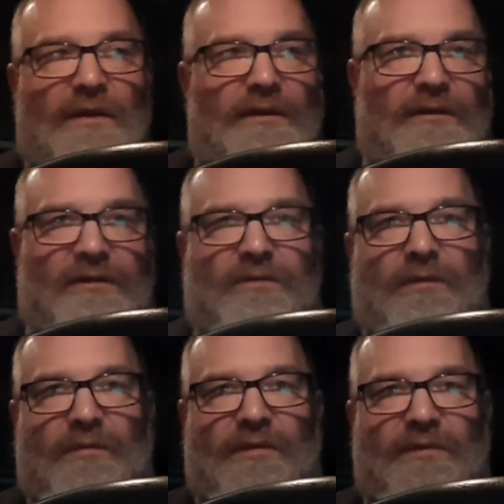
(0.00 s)
This
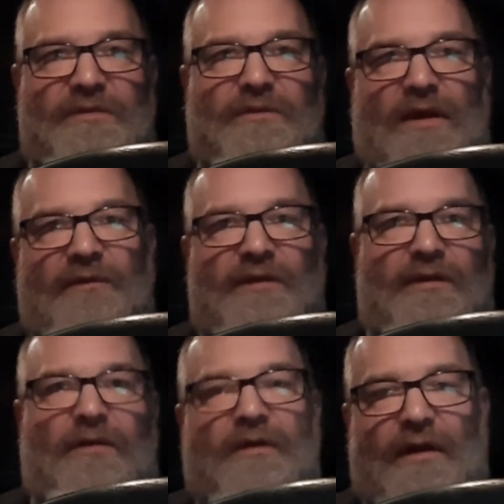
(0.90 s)
woman was driving
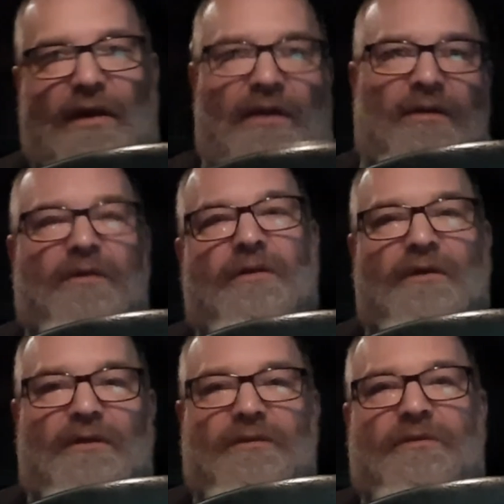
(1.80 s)
her car
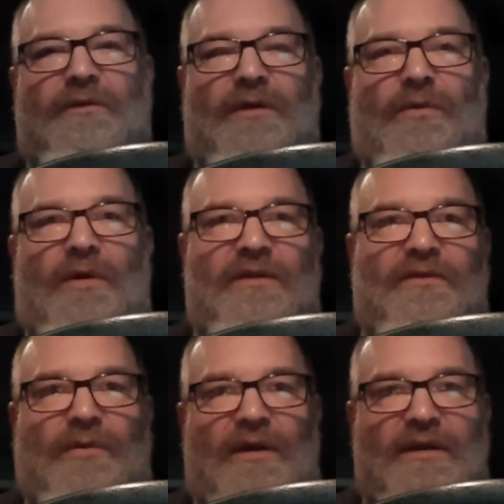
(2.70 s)
doing
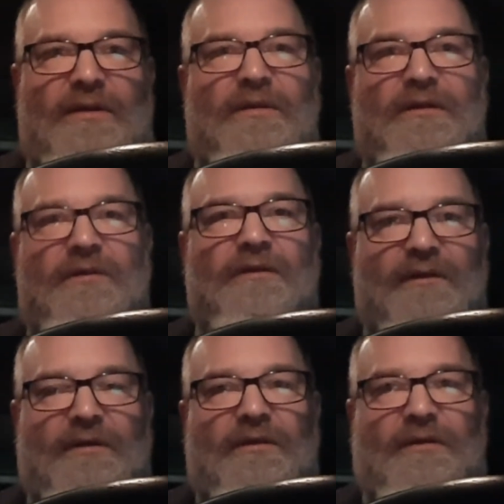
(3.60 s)
120
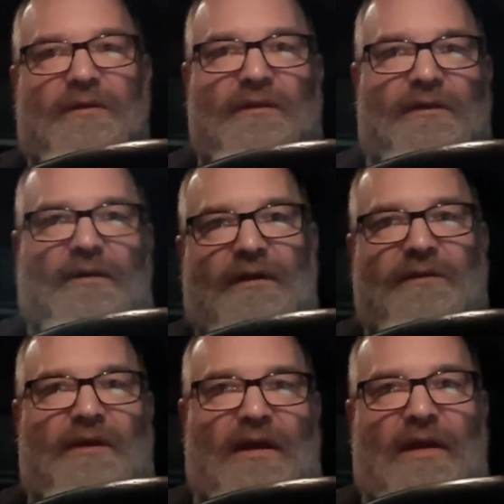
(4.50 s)
on
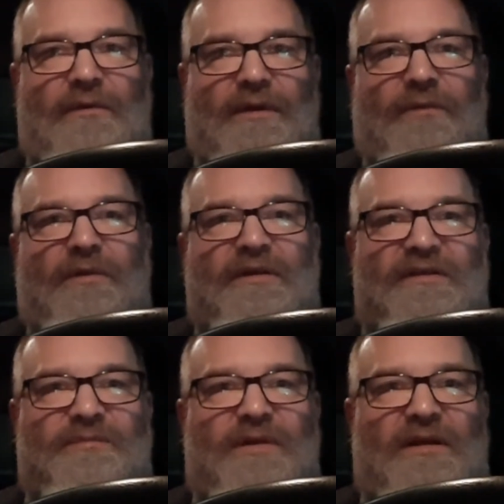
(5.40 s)
the highway where the
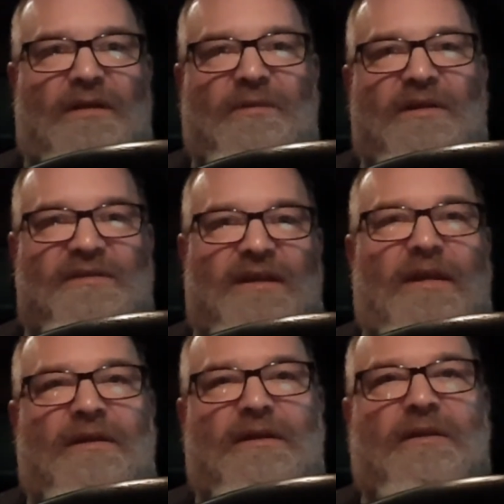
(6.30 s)
speed limit is
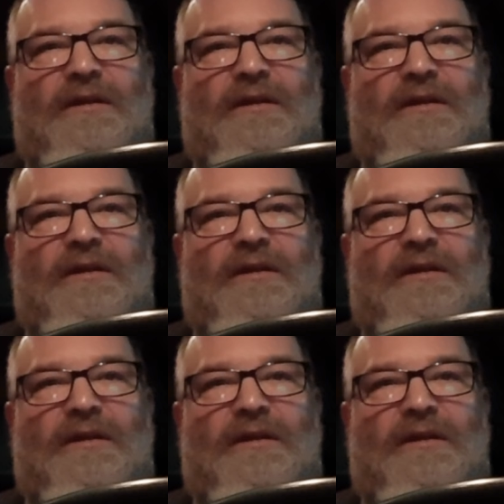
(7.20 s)
80.